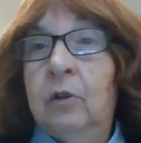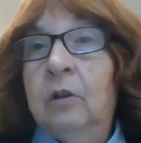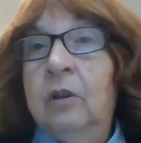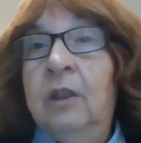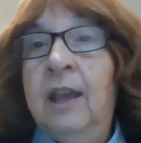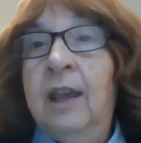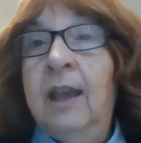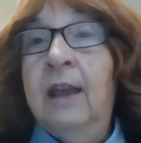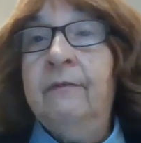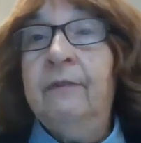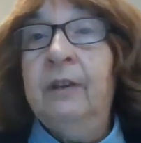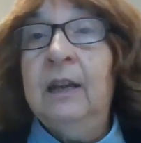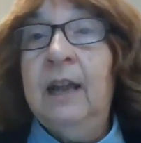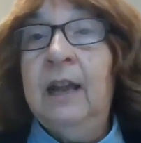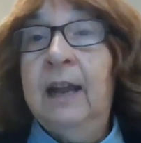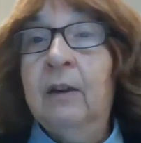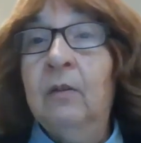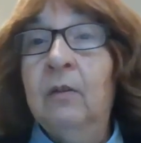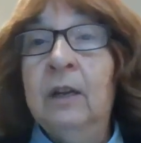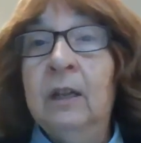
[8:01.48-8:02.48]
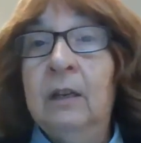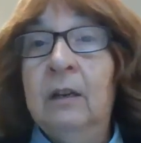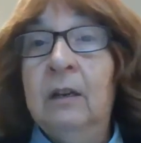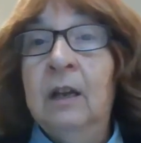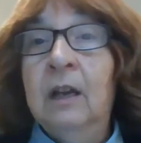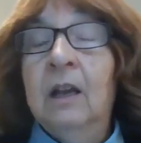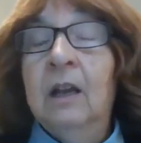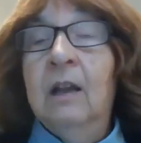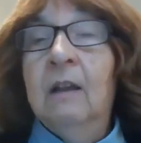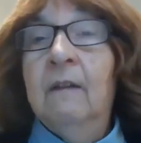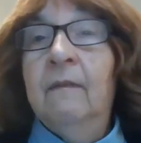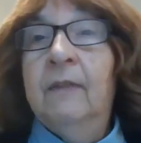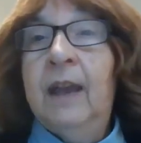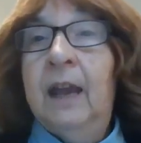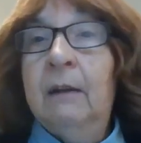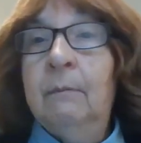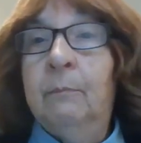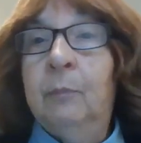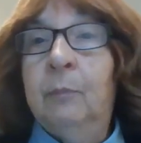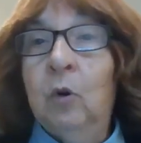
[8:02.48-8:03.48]
Could they have inherited
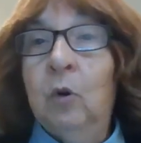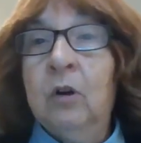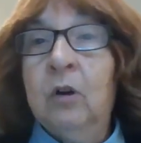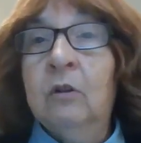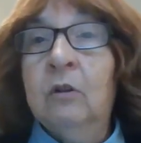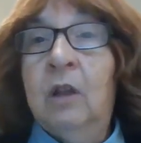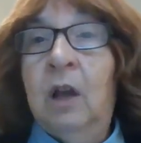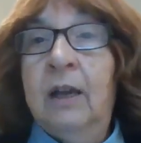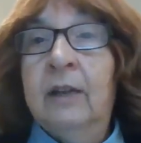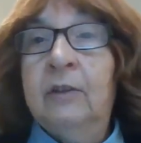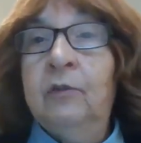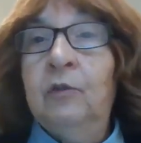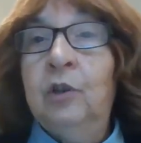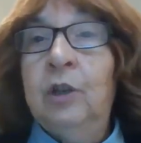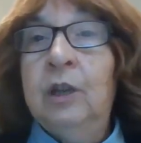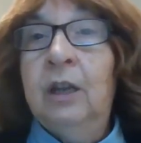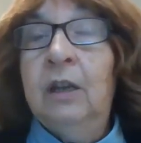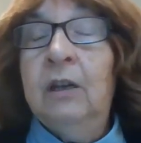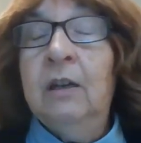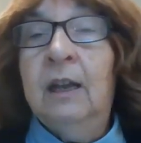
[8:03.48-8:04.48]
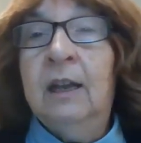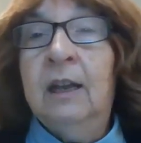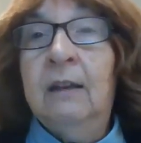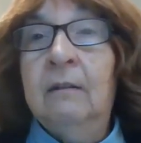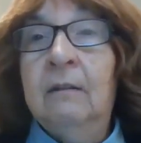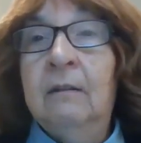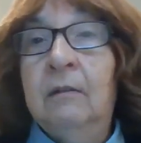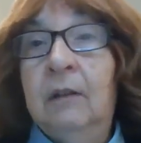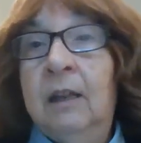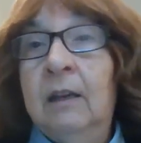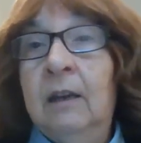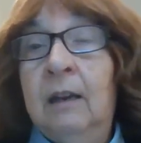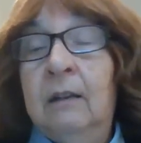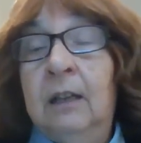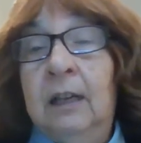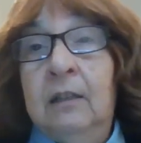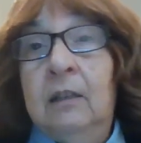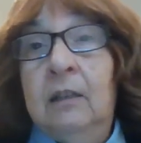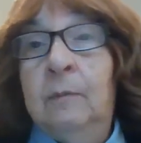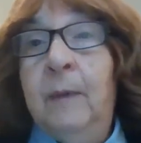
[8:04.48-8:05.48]
that borderline gene and it
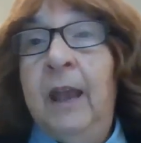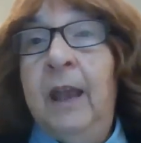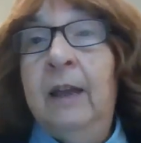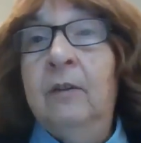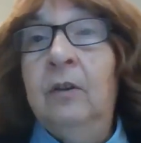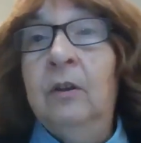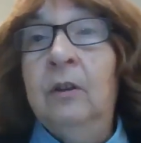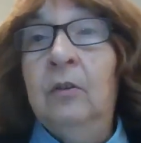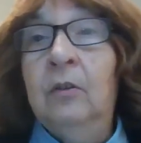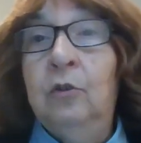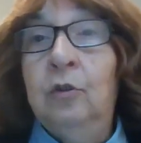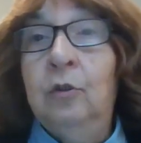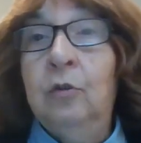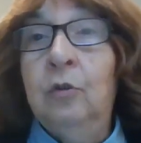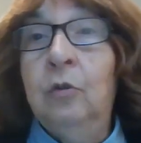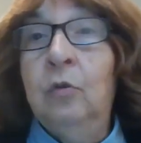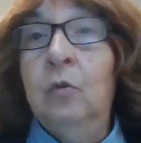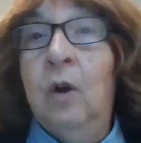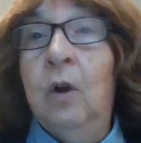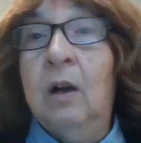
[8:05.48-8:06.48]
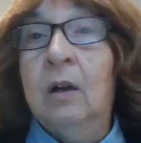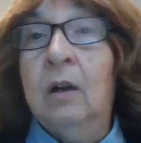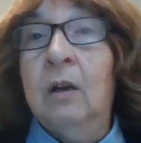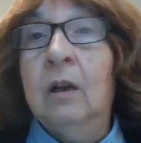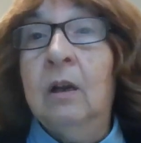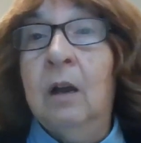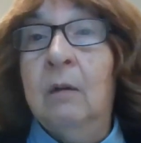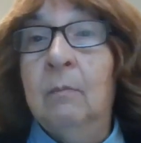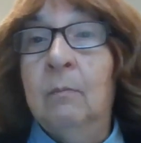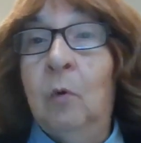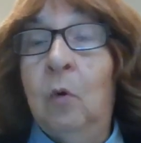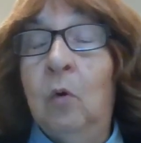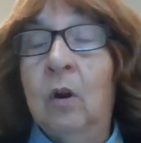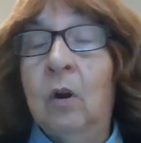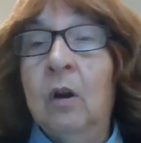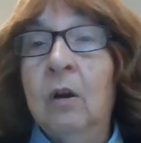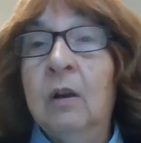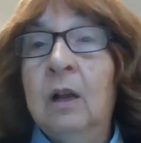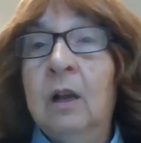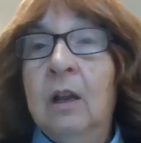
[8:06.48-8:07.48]
expanded to a, a
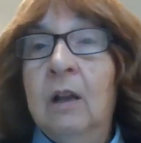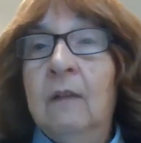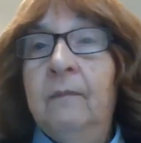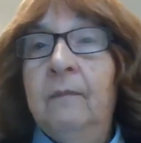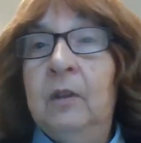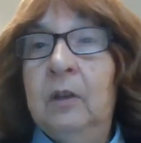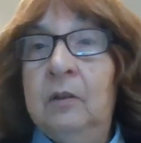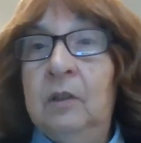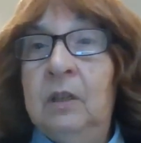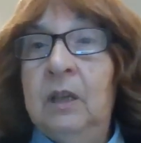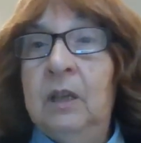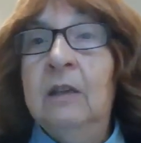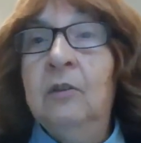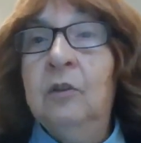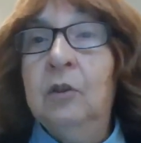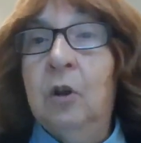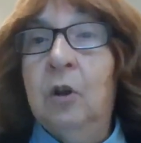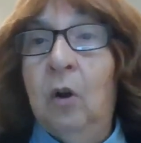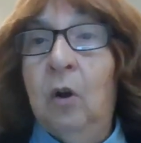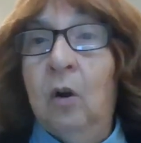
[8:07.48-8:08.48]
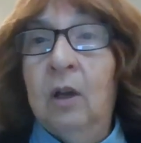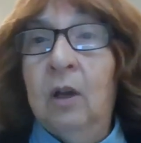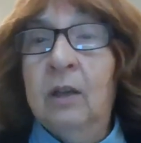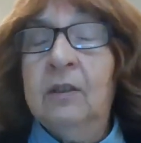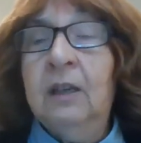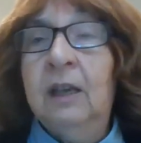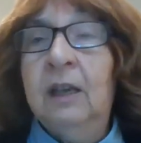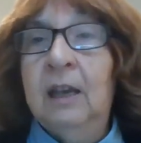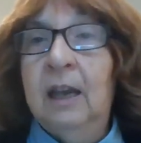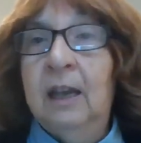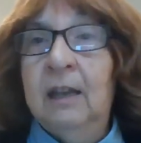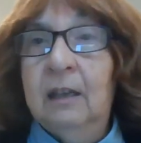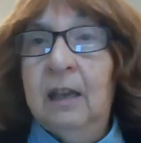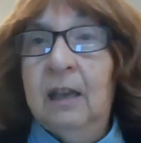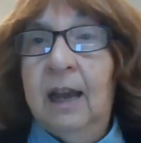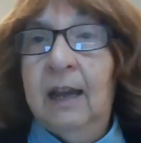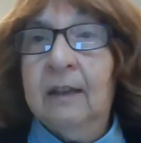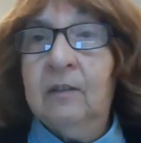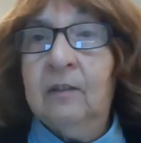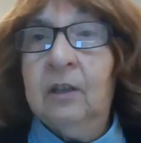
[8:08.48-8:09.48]
more disease causing
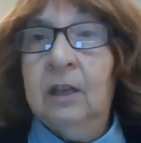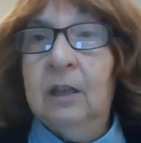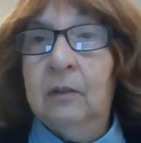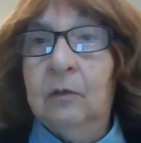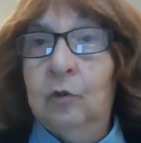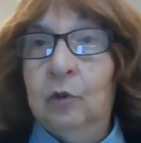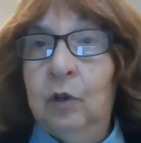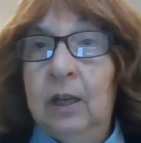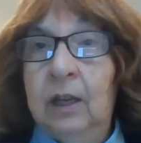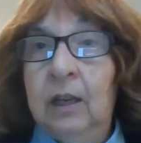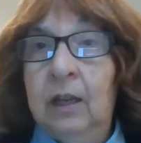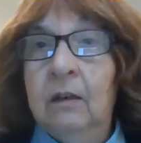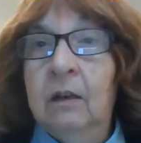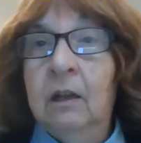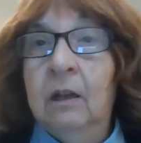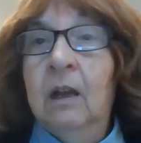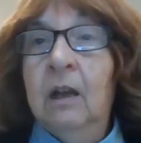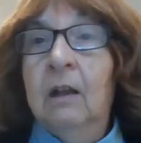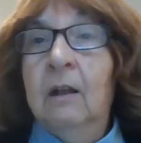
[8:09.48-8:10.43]
ataxia gene,